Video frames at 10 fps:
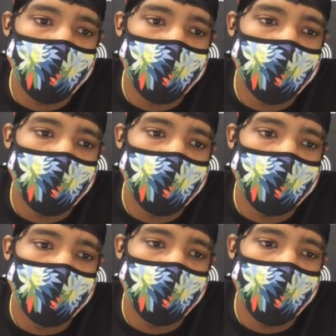and
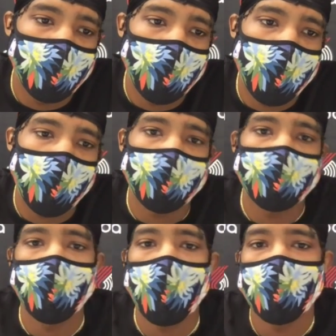not
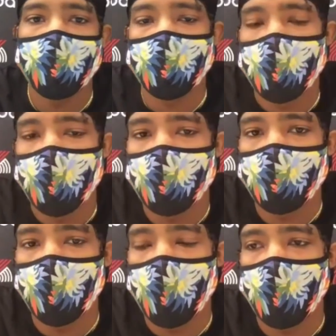actually having a team
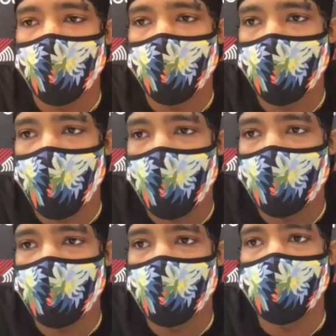and not have
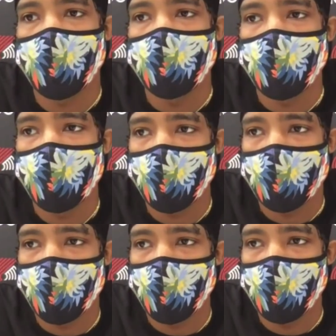interest in me or
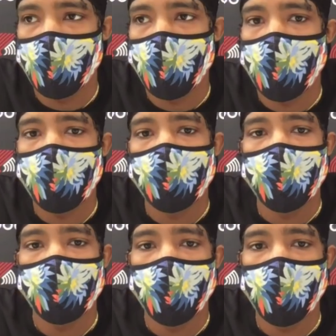want me
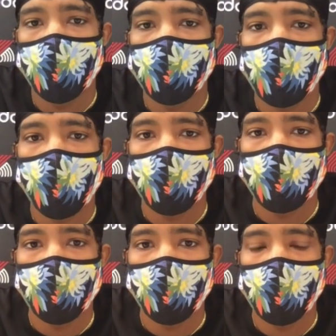being an undrafted
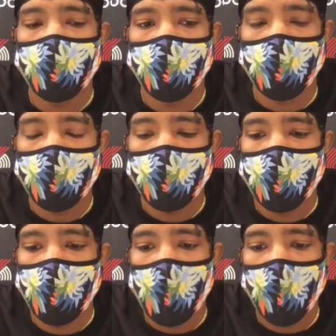rookie, you
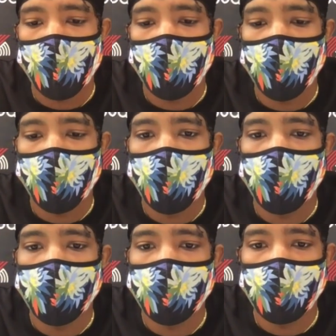know, going
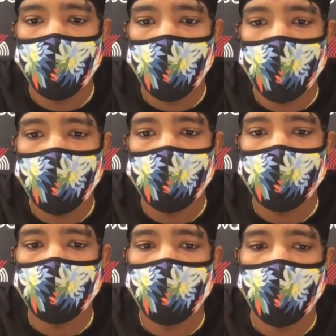into Phoenix
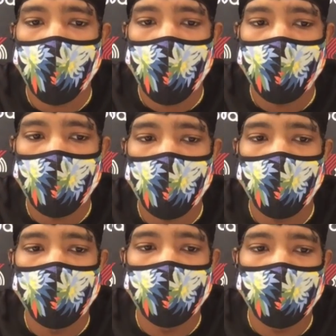and having to
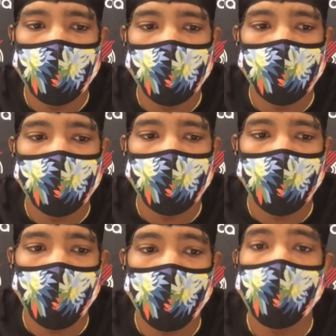work to
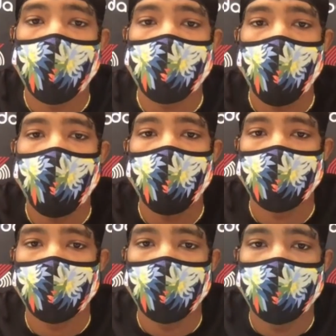earn that spot
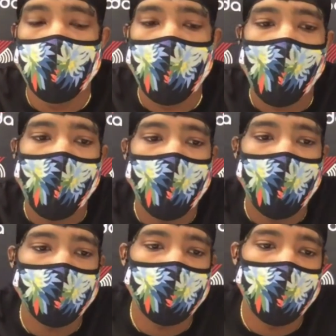and
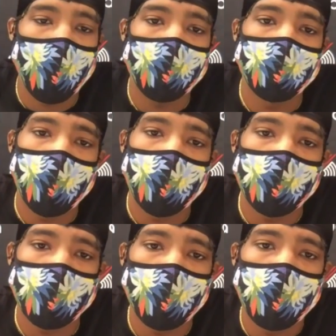actually outplayed
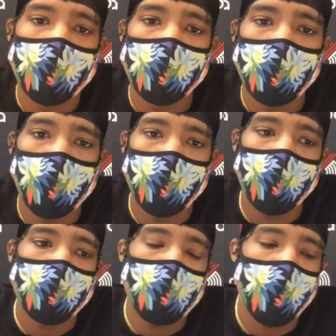someone to get that
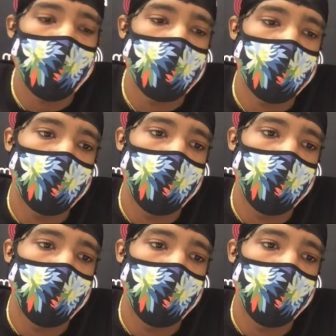spot. So